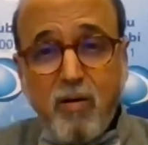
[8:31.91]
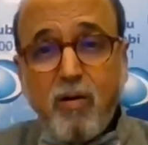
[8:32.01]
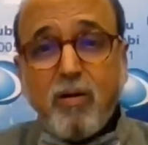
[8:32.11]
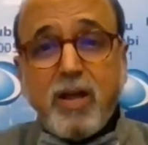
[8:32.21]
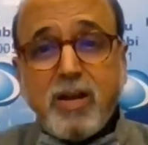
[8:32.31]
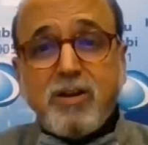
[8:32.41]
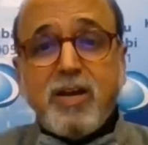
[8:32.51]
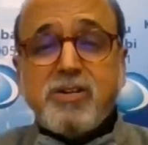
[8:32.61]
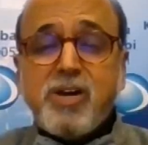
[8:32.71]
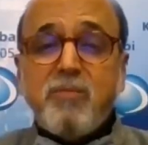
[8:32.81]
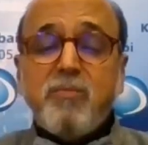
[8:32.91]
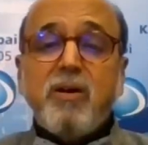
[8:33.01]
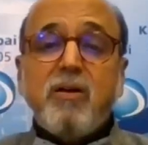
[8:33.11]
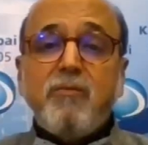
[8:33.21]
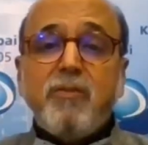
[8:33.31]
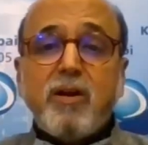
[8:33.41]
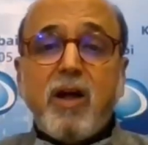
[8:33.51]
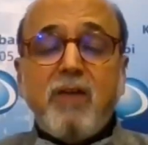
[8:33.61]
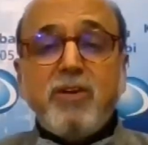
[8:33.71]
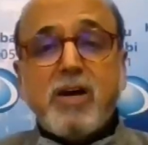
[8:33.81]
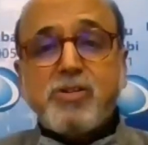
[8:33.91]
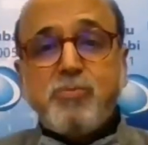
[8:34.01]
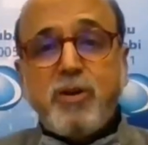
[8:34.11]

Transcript: online, real-time, we are having customer